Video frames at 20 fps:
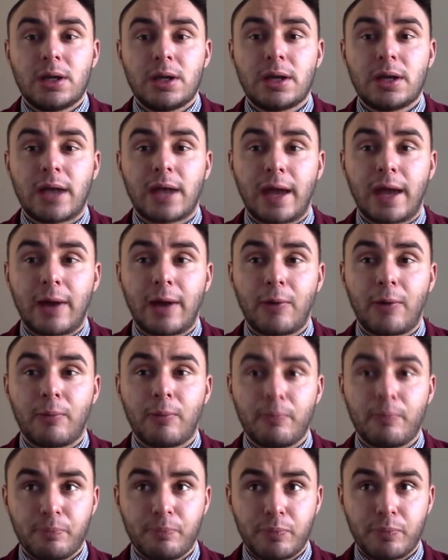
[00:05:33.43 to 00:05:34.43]
Now,
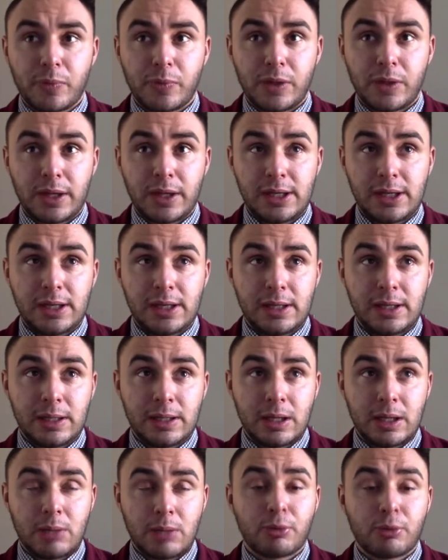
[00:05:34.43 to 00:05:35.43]

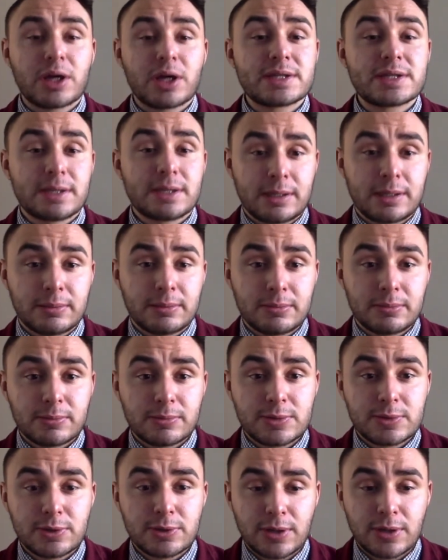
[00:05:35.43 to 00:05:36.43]
the precedent
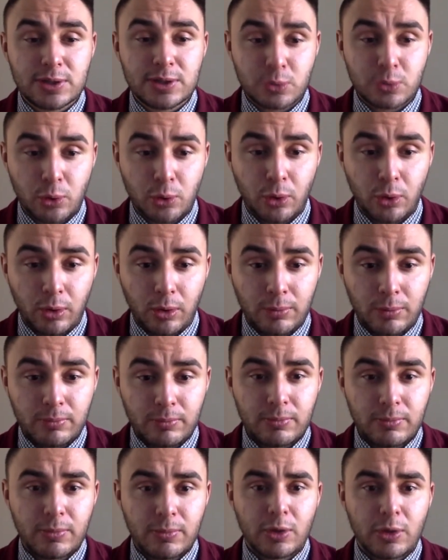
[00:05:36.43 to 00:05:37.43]
to this rule,
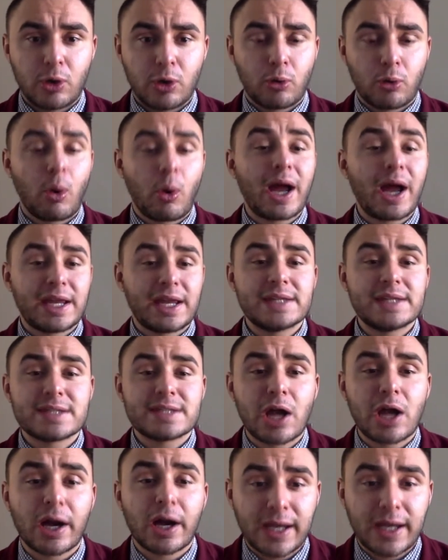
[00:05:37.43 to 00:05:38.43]
or why he did
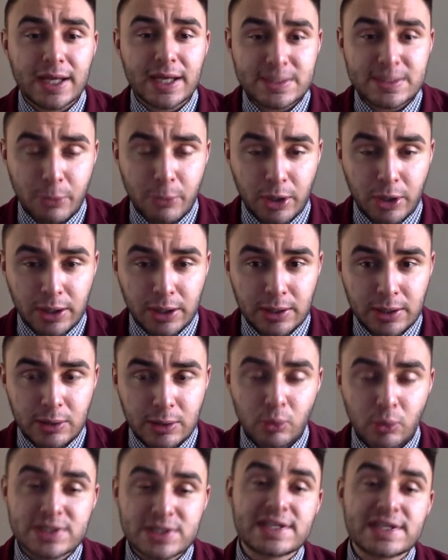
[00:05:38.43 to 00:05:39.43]
not get his money,
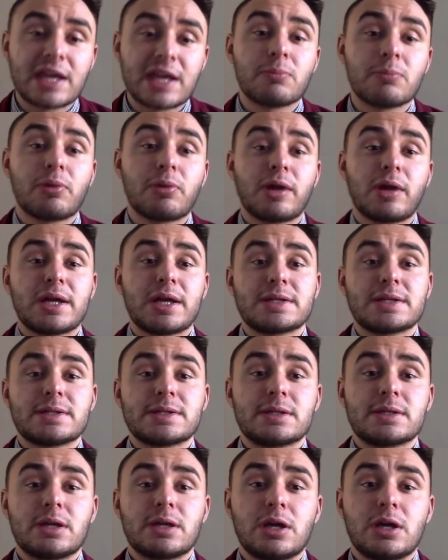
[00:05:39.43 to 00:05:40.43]
was set in place
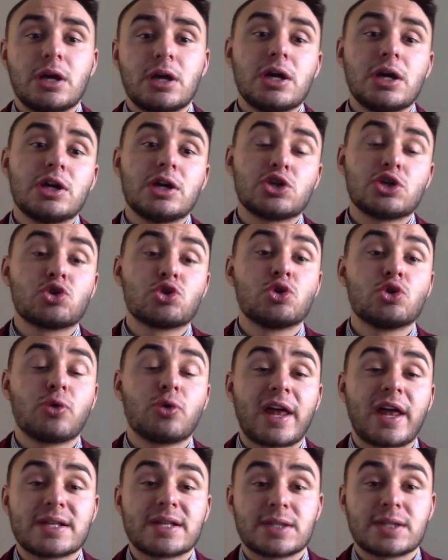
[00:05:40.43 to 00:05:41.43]
in
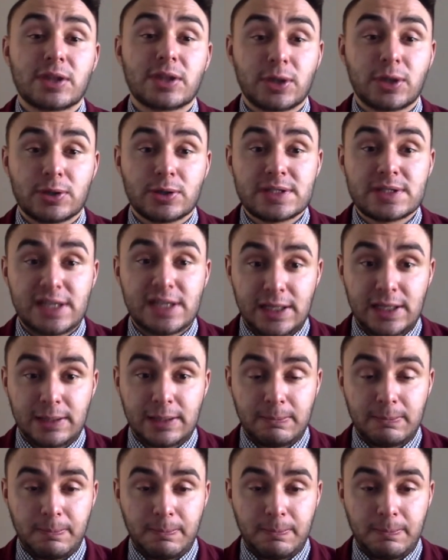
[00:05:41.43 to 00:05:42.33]
2013.